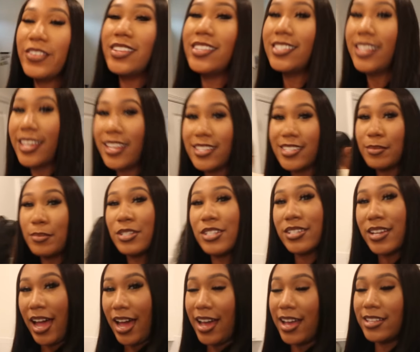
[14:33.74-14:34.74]
gonna take us some
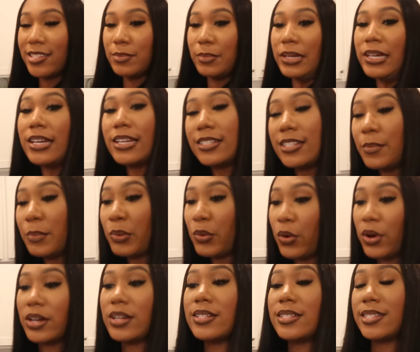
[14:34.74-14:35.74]
shots. My cousin
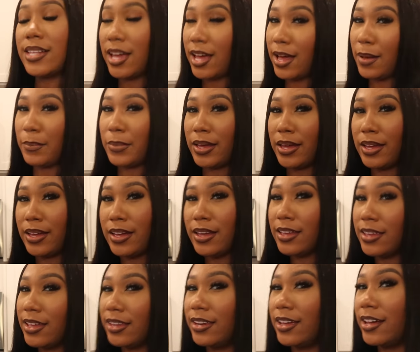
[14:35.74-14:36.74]
pouring us up.
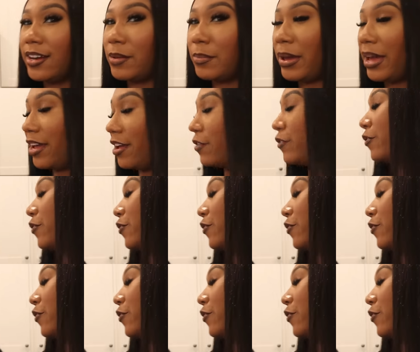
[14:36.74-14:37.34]
Yolanda back here